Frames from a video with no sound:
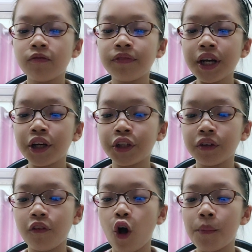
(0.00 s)
feared
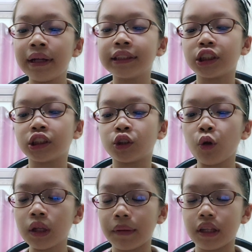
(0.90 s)
you've all been
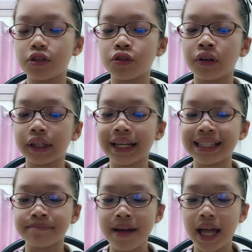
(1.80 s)
stolen by the
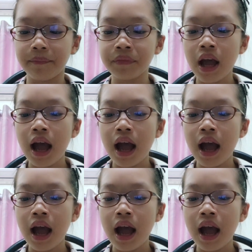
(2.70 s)
circus men.